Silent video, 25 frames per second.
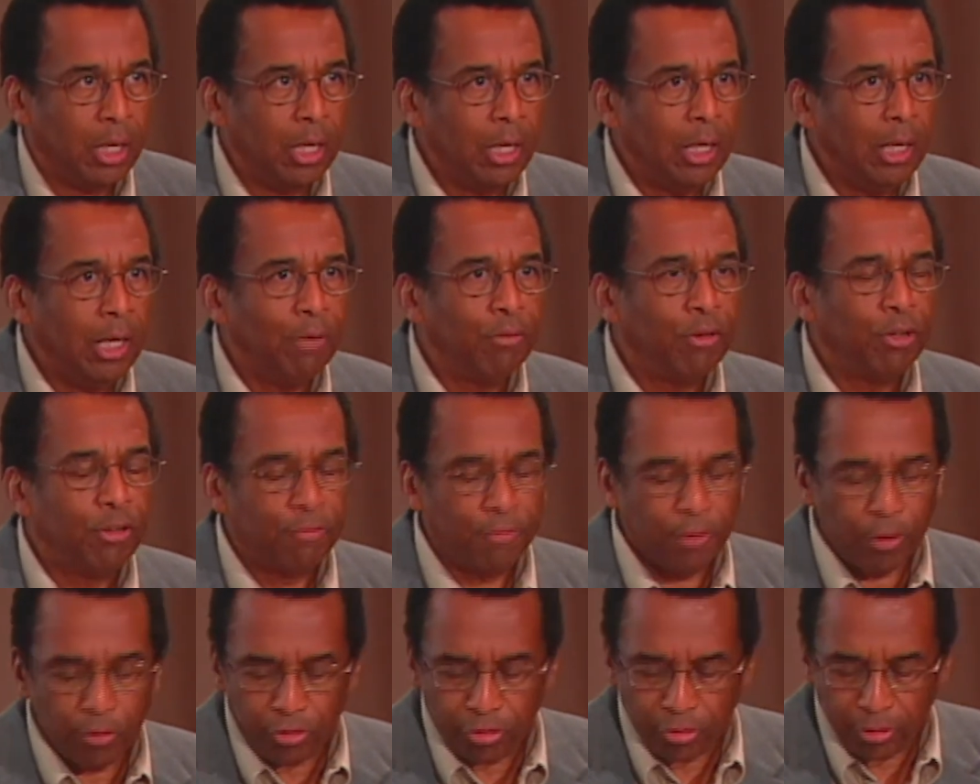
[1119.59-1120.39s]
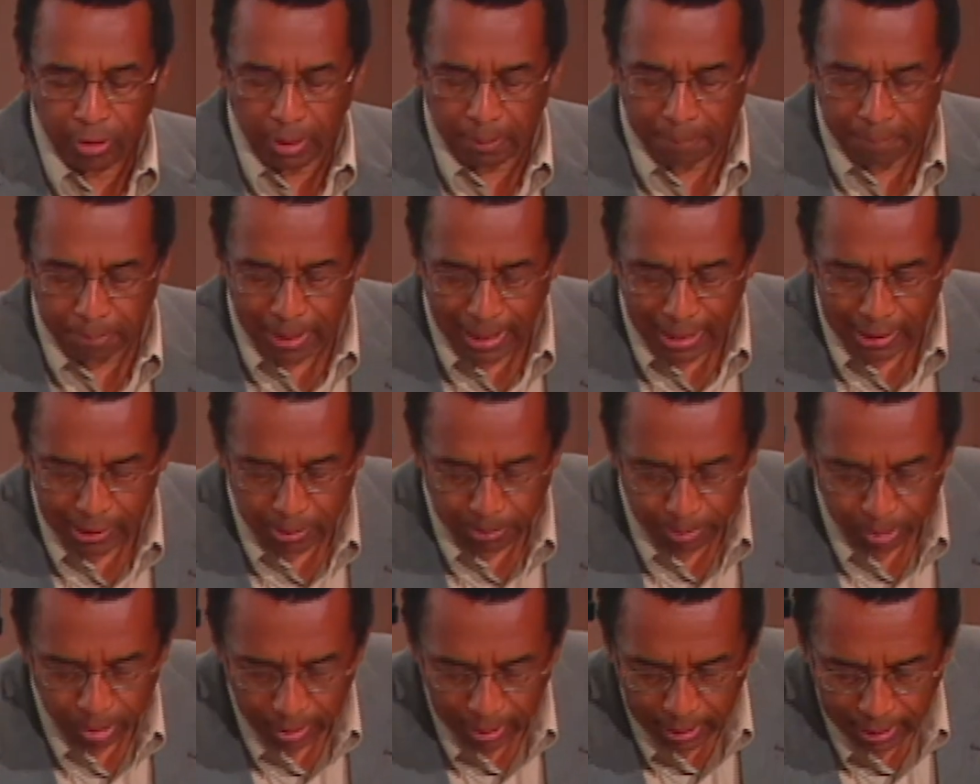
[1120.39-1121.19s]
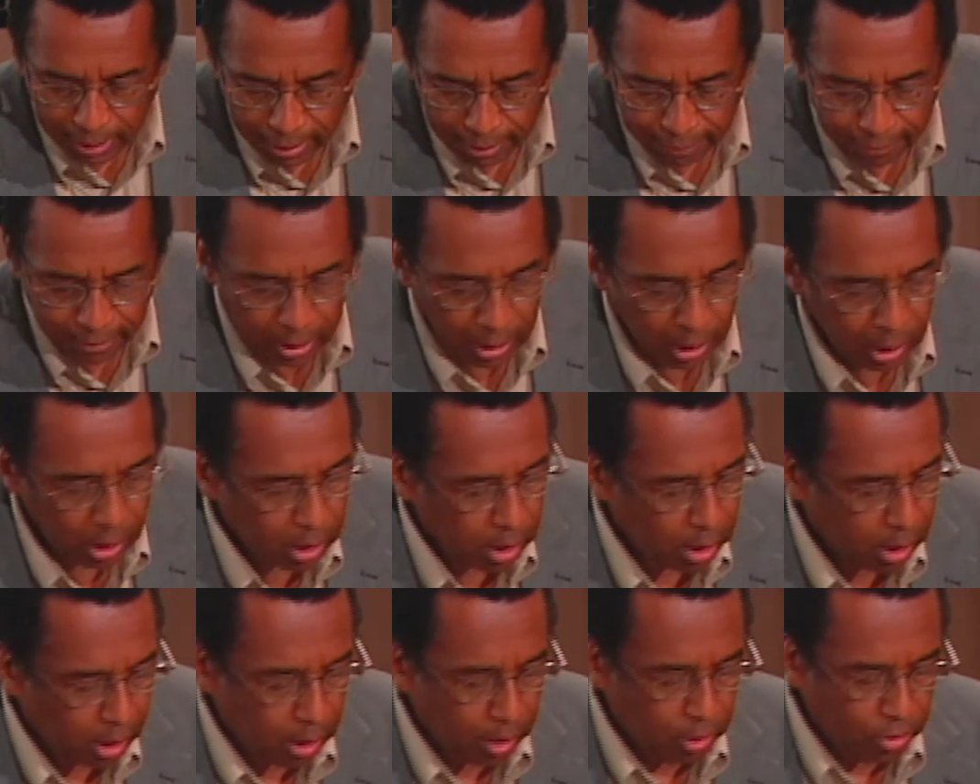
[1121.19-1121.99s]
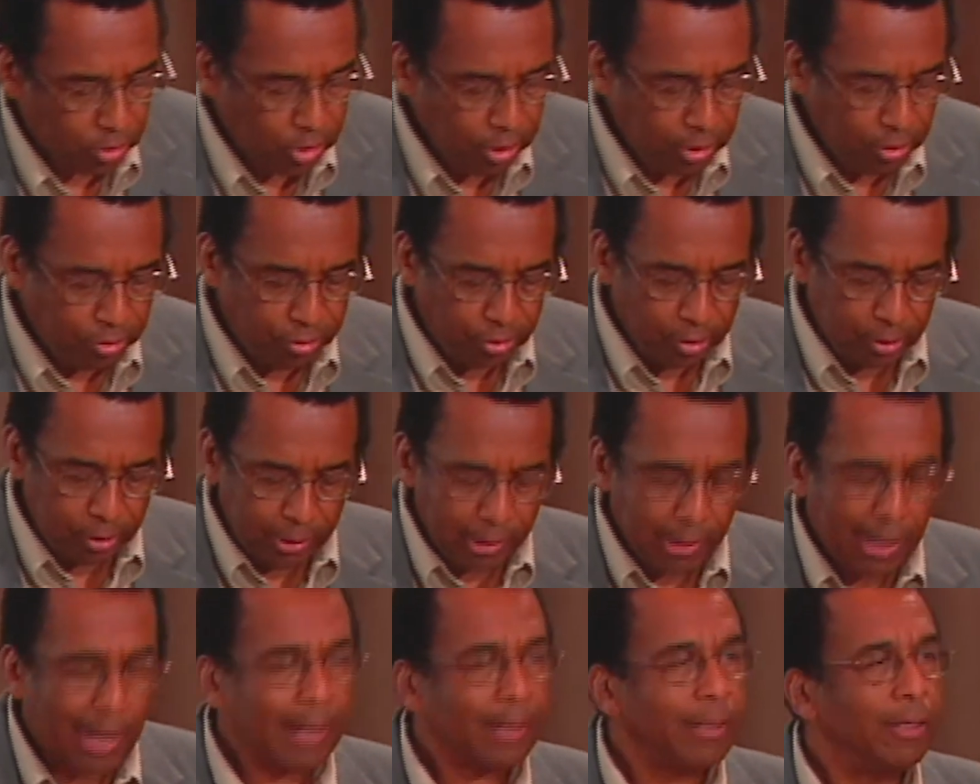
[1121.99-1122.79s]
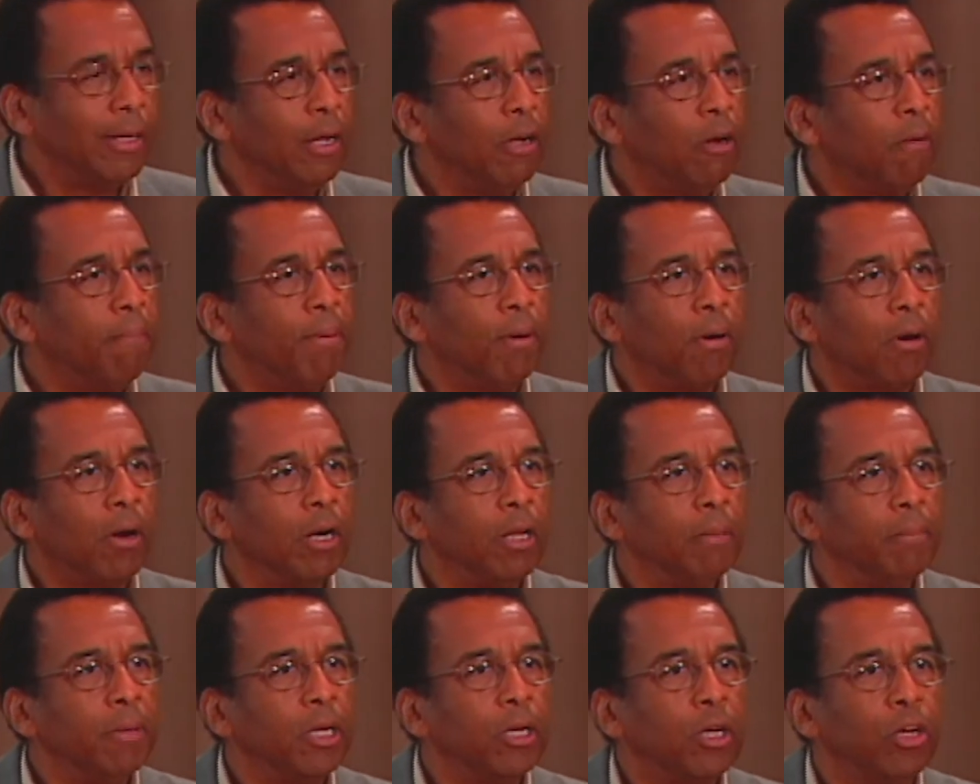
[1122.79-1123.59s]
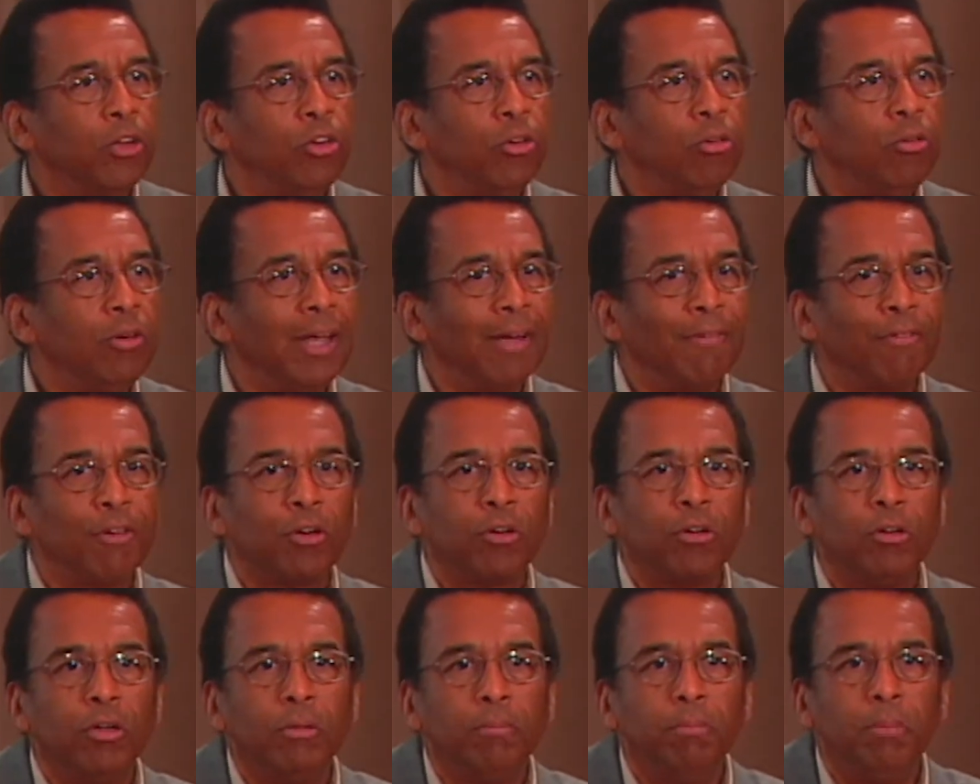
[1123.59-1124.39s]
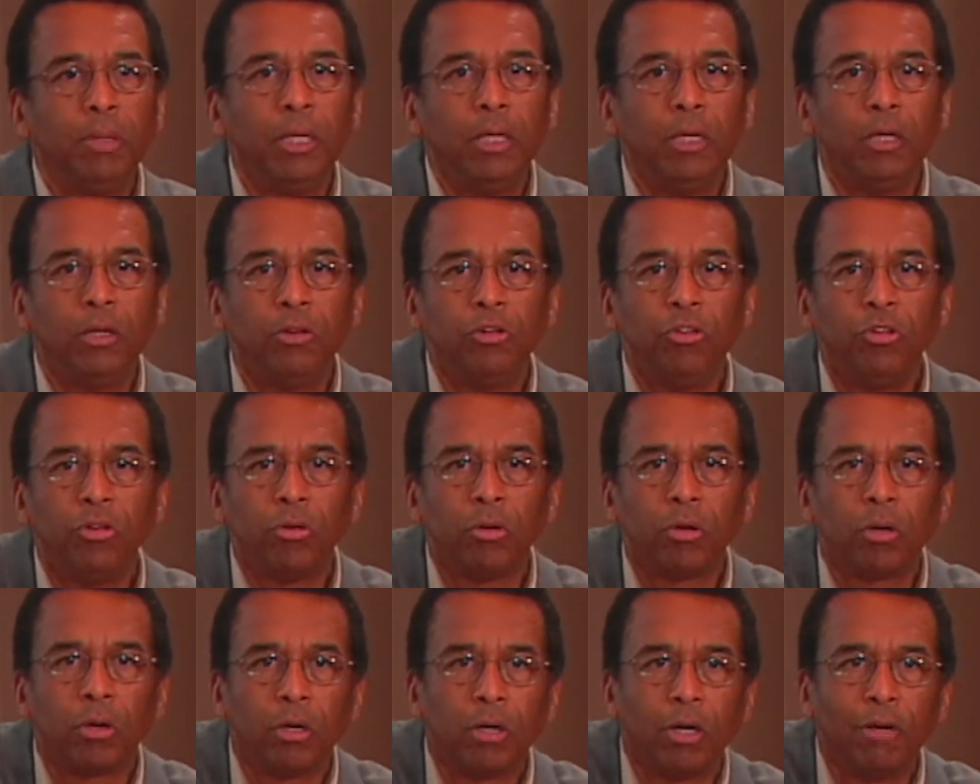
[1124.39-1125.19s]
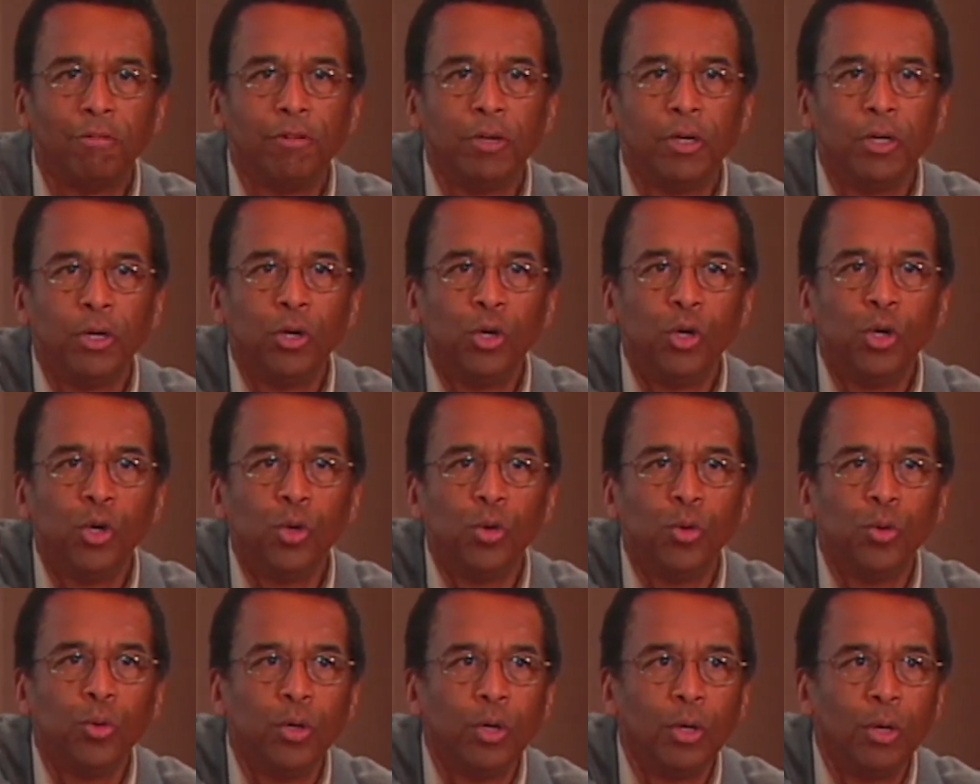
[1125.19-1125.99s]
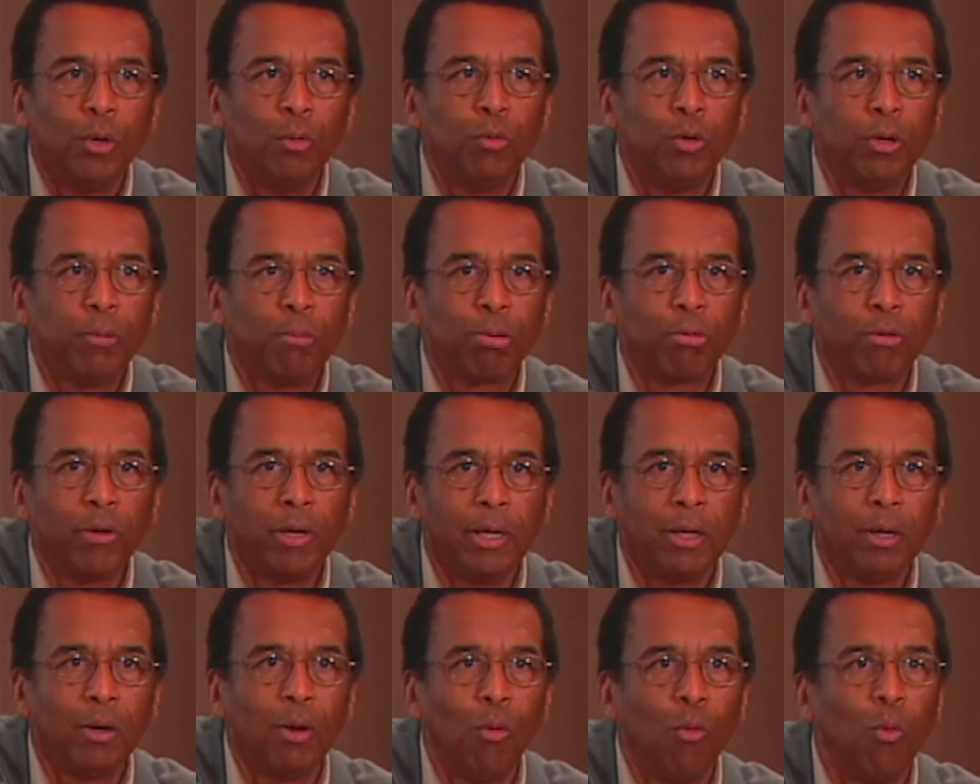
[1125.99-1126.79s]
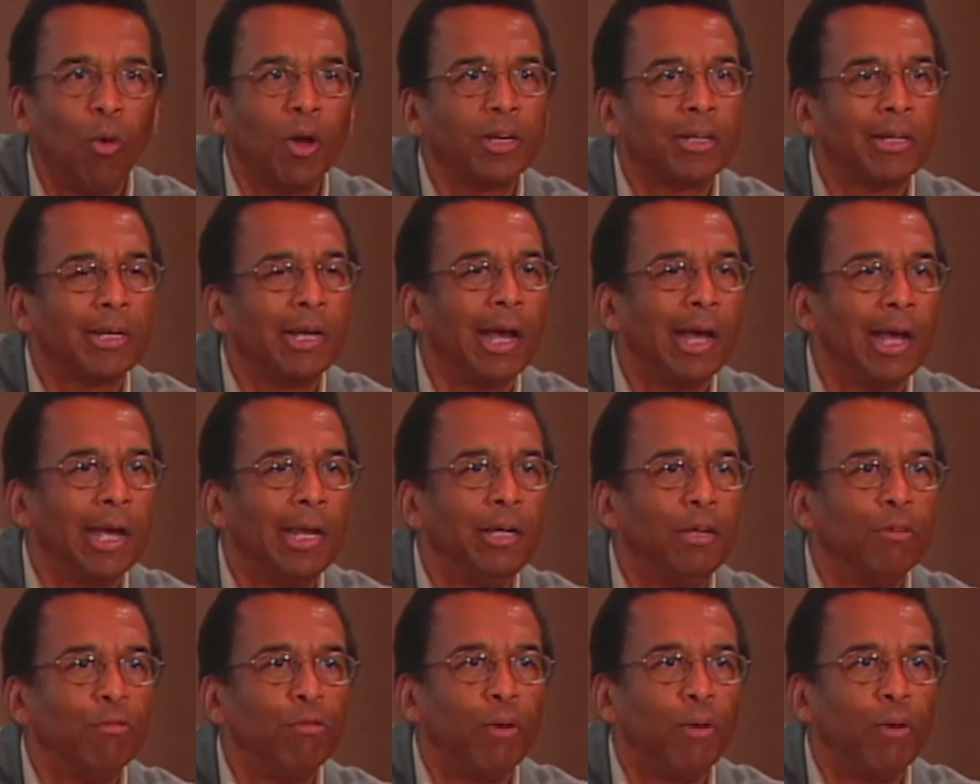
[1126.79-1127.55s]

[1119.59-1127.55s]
It was virtually impossible to have a decent cocktail party because you never could be sure of who would bring what kind of